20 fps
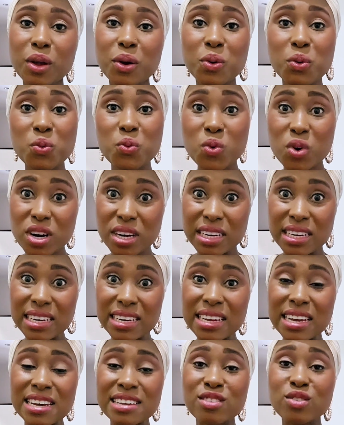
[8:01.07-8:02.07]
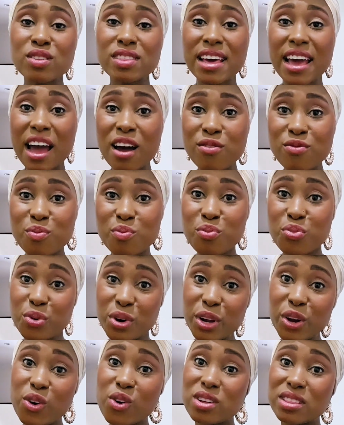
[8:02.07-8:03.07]
wood. So they have
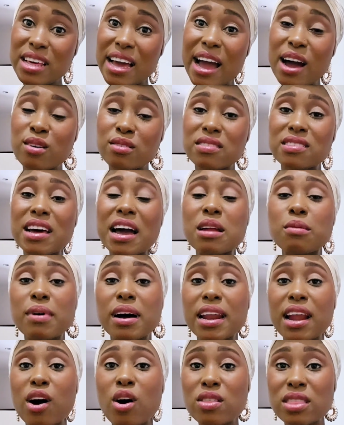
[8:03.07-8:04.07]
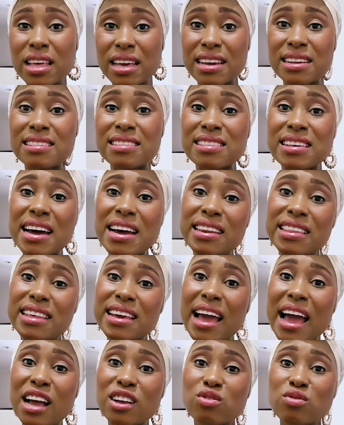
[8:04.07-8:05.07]
brick on the outside, but on the inside,
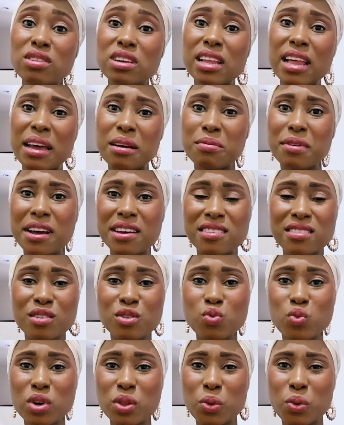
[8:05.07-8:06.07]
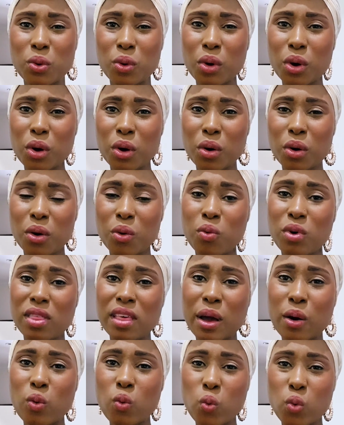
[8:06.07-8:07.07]
they're actually like plastered with
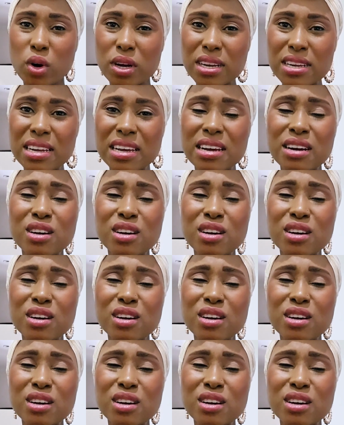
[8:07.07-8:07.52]
like wood.